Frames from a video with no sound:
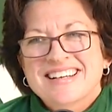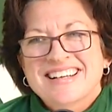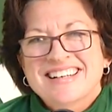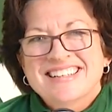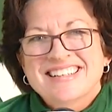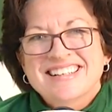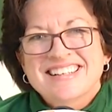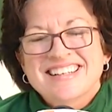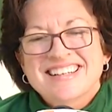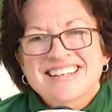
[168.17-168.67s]

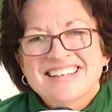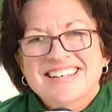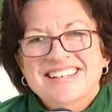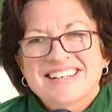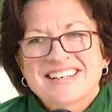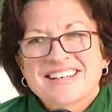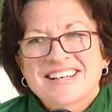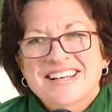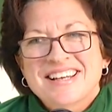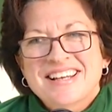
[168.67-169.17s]

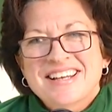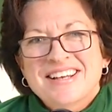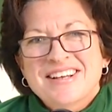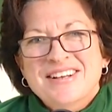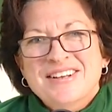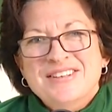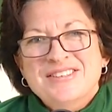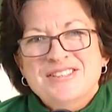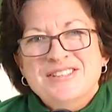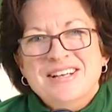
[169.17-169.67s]

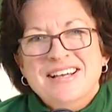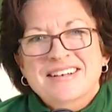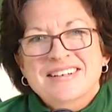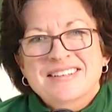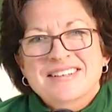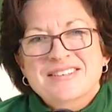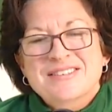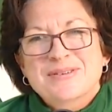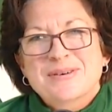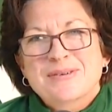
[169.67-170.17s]

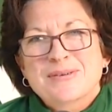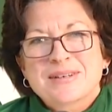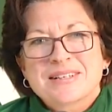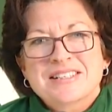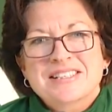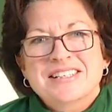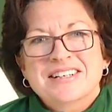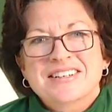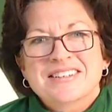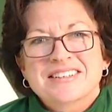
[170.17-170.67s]
Do I want to
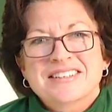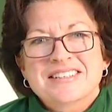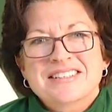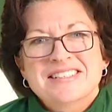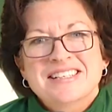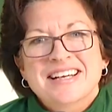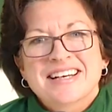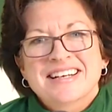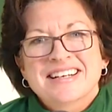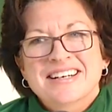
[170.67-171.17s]
share
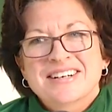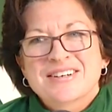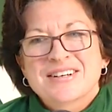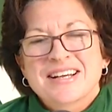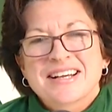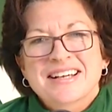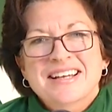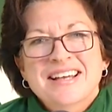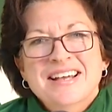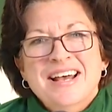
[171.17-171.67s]
this? Yeah,
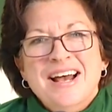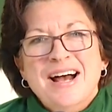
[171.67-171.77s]
okay.